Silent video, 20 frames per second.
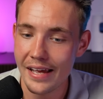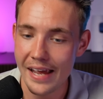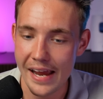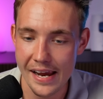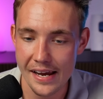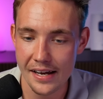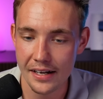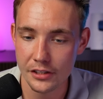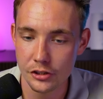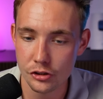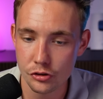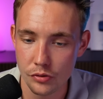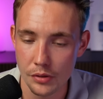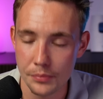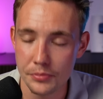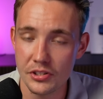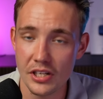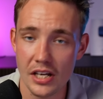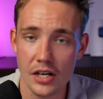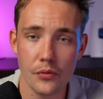A I
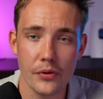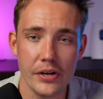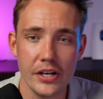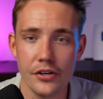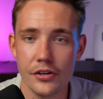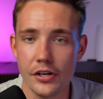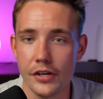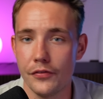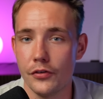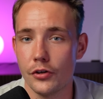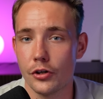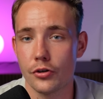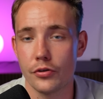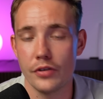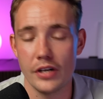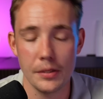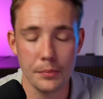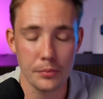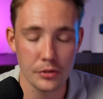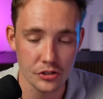script generator. If you're
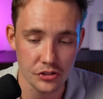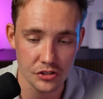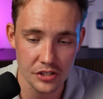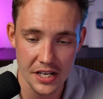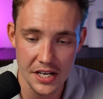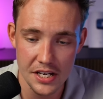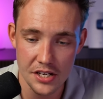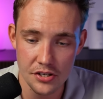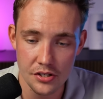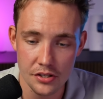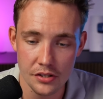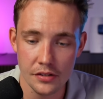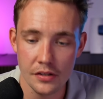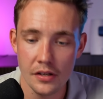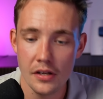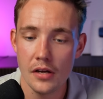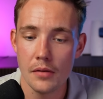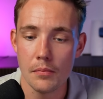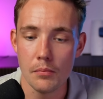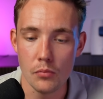creating presentation,
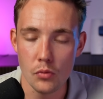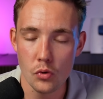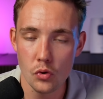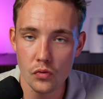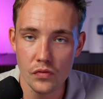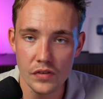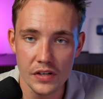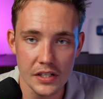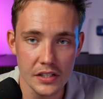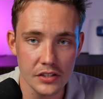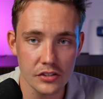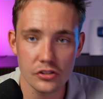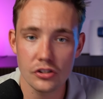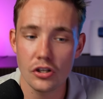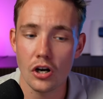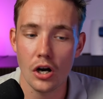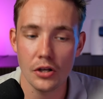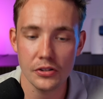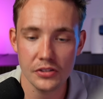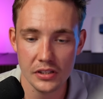movies,
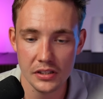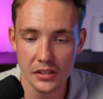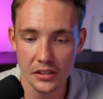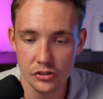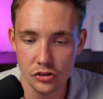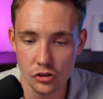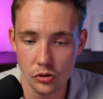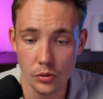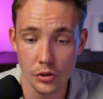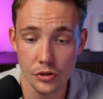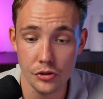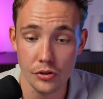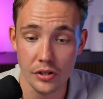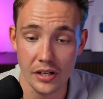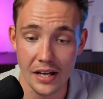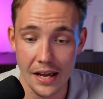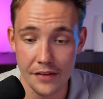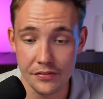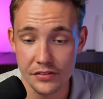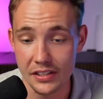content, and so on, you
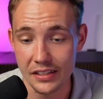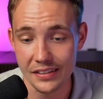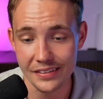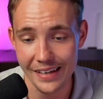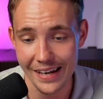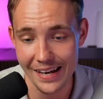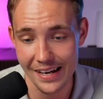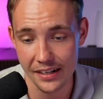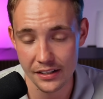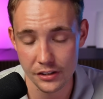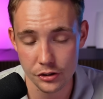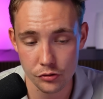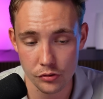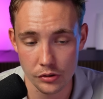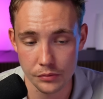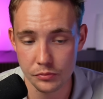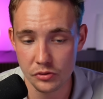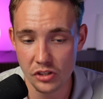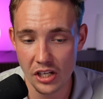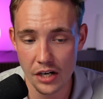can have these A I
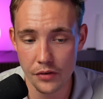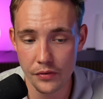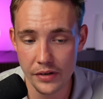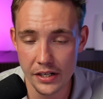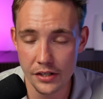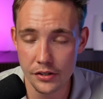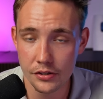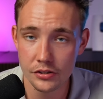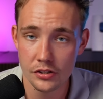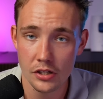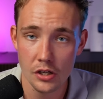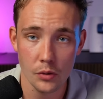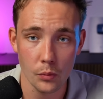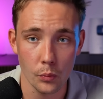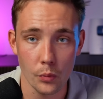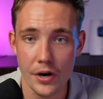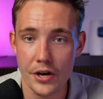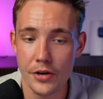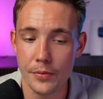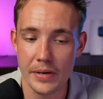script generators
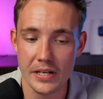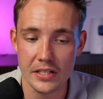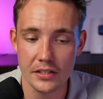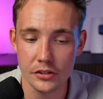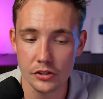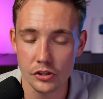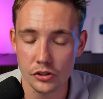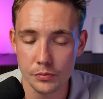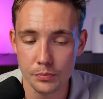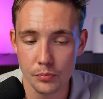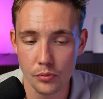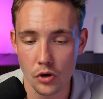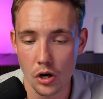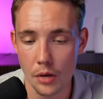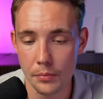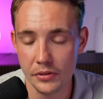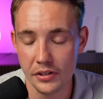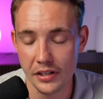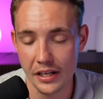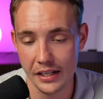where you basically just
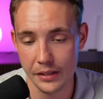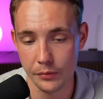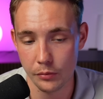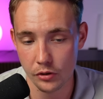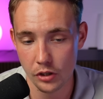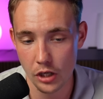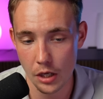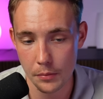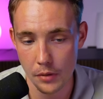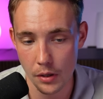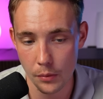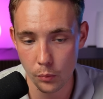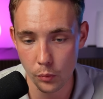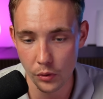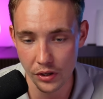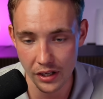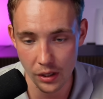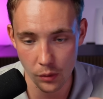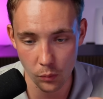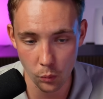prompt it and it will come up
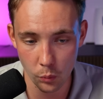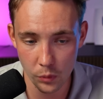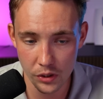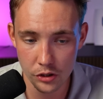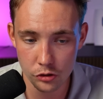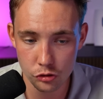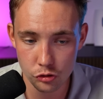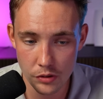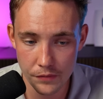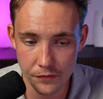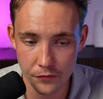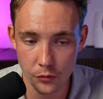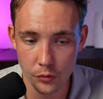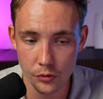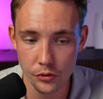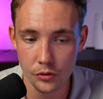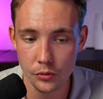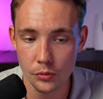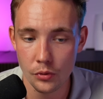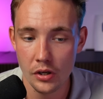with a video script for
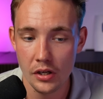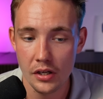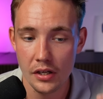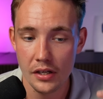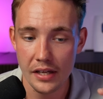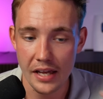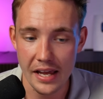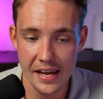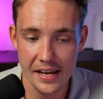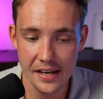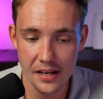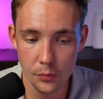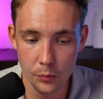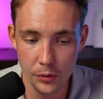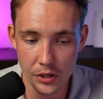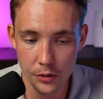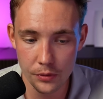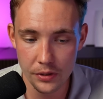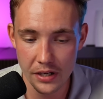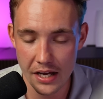you. A I
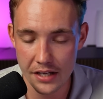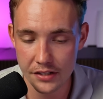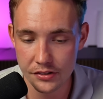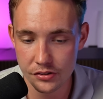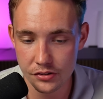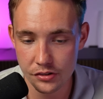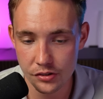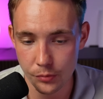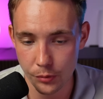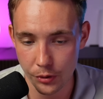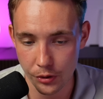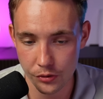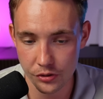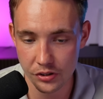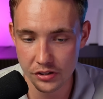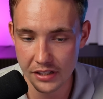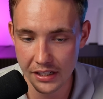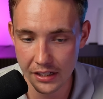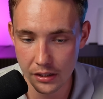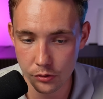video enhancer, we're going
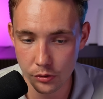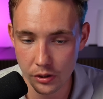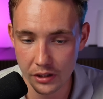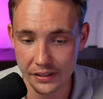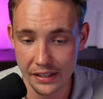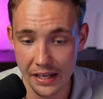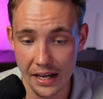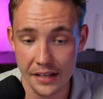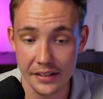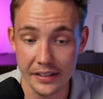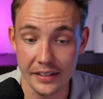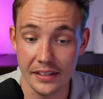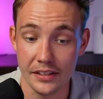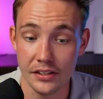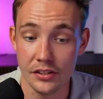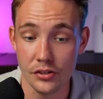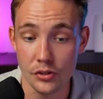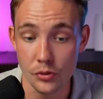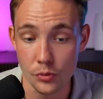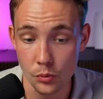to take a look at that. It
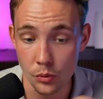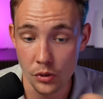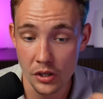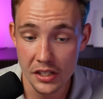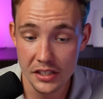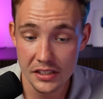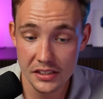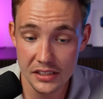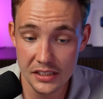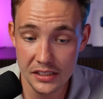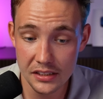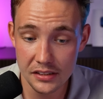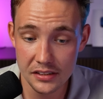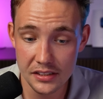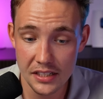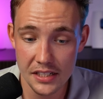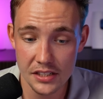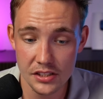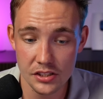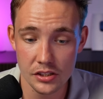can do scene
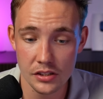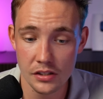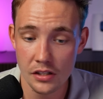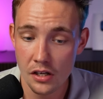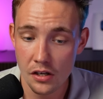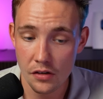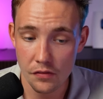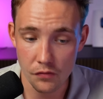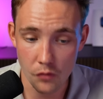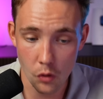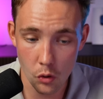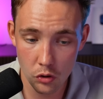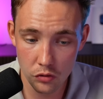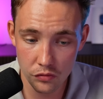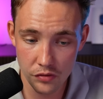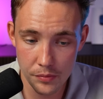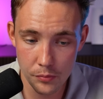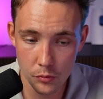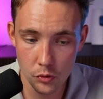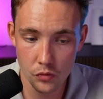detection, vocal
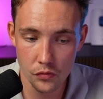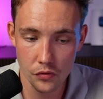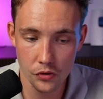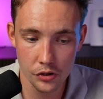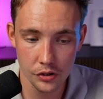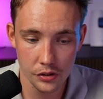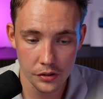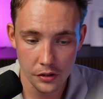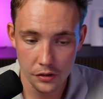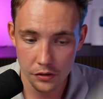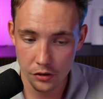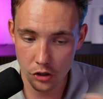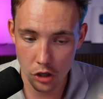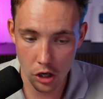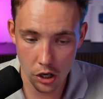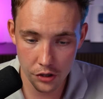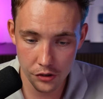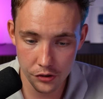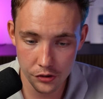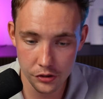remover,
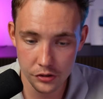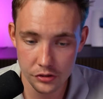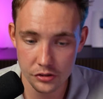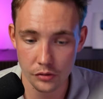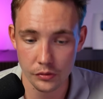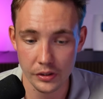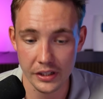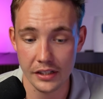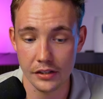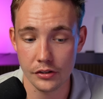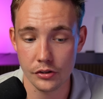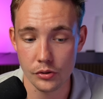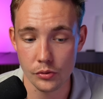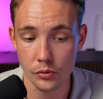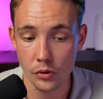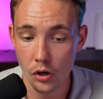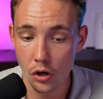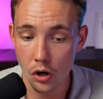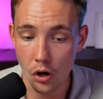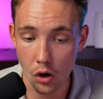cutter, so they can
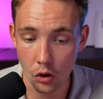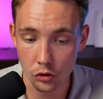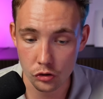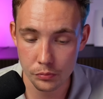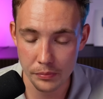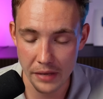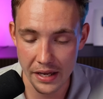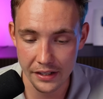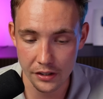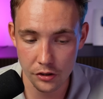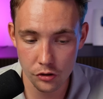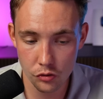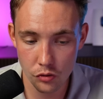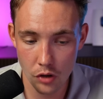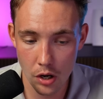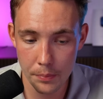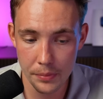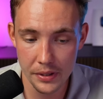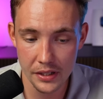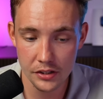do automatic
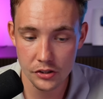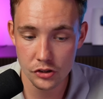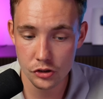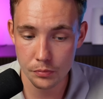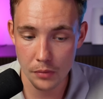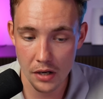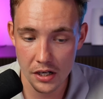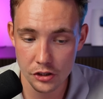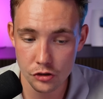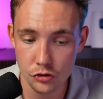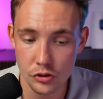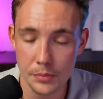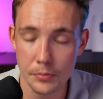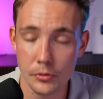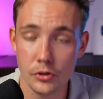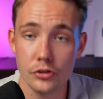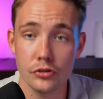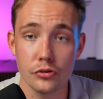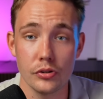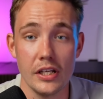cropping, smart
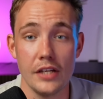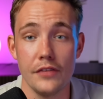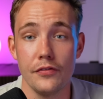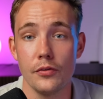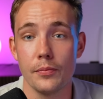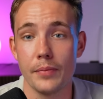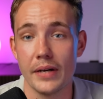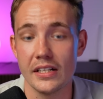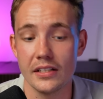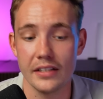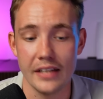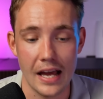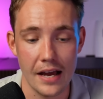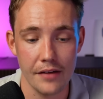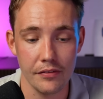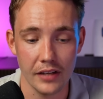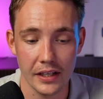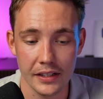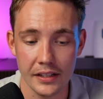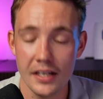trimmer. So if you basically
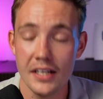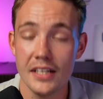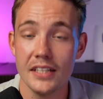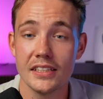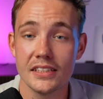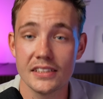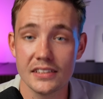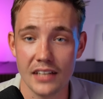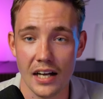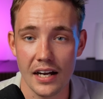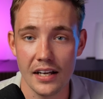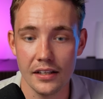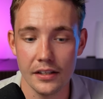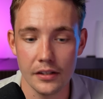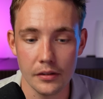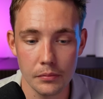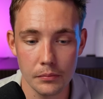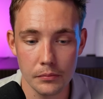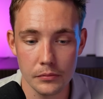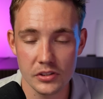have like
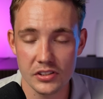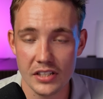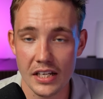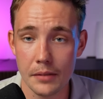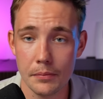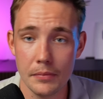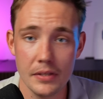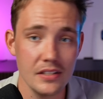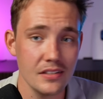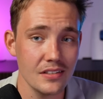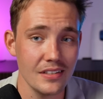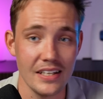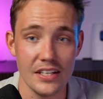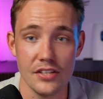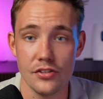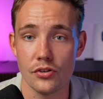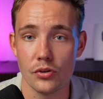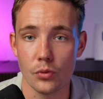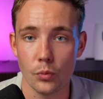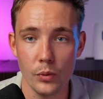silent segments
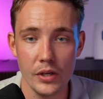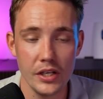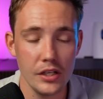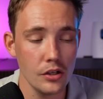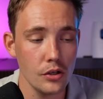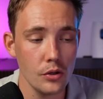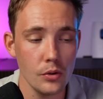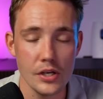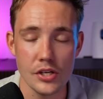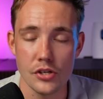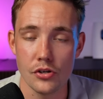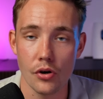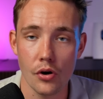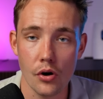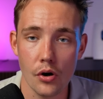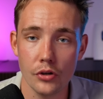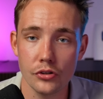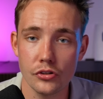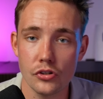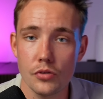in your video and your
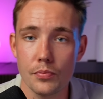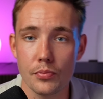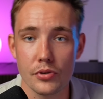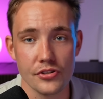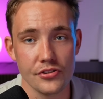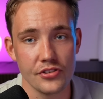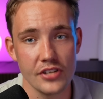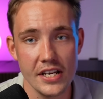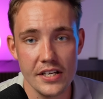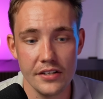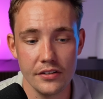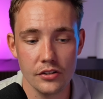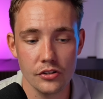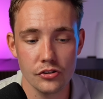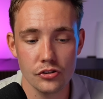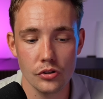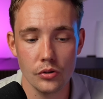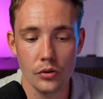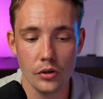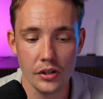audio presentation and
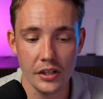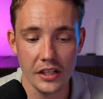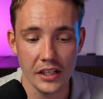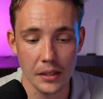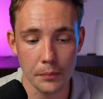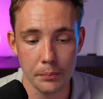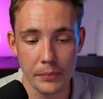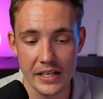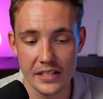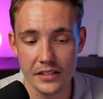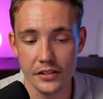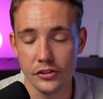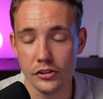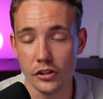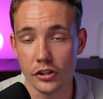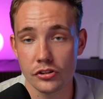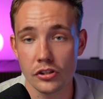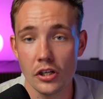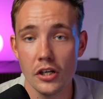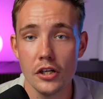so on, it can basically
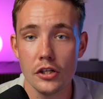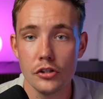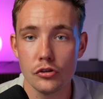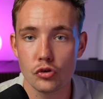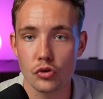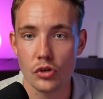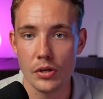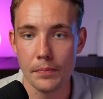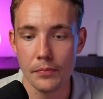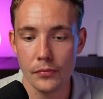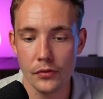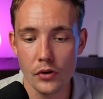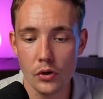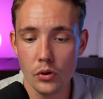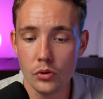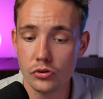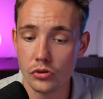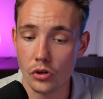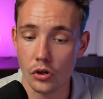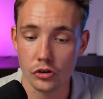just trim
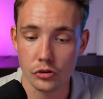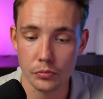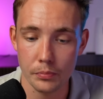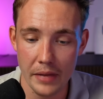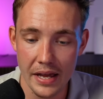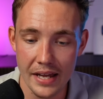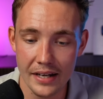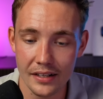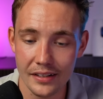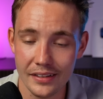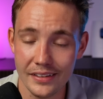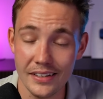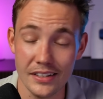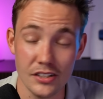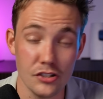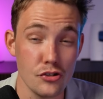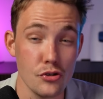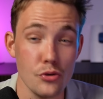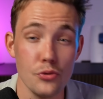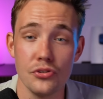those automatically.
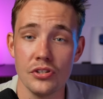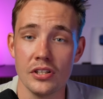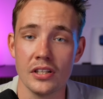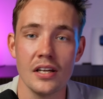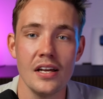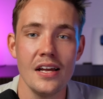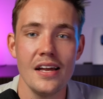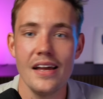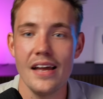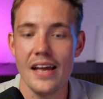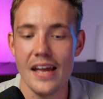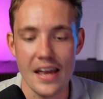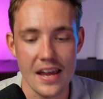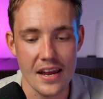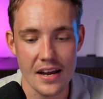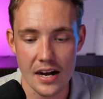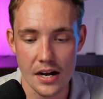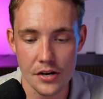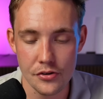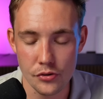It's using A
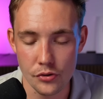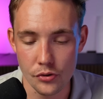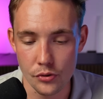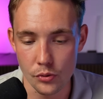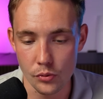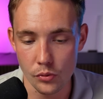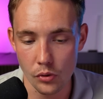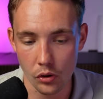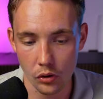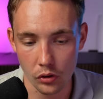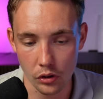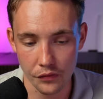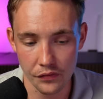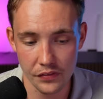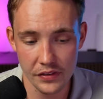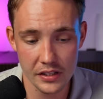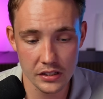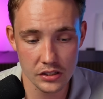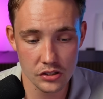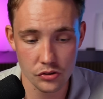I to do all of
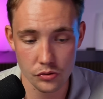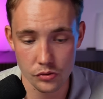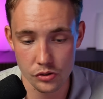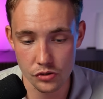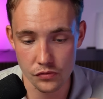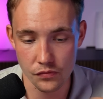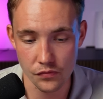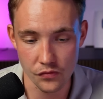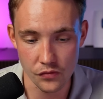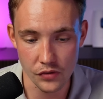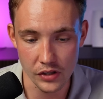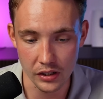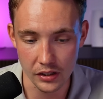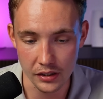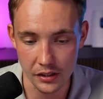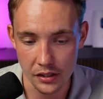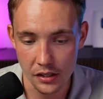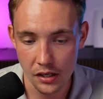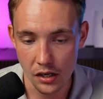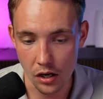this, so it's
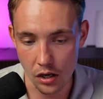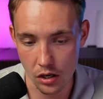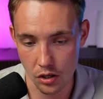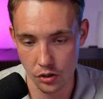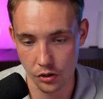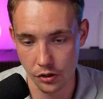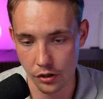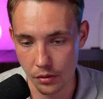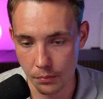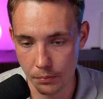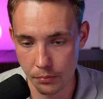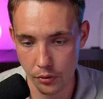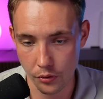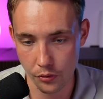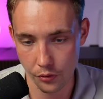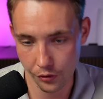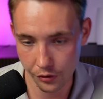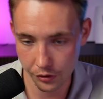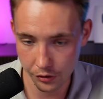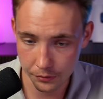really on
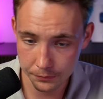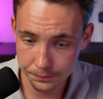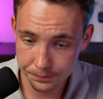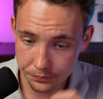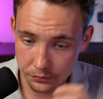point.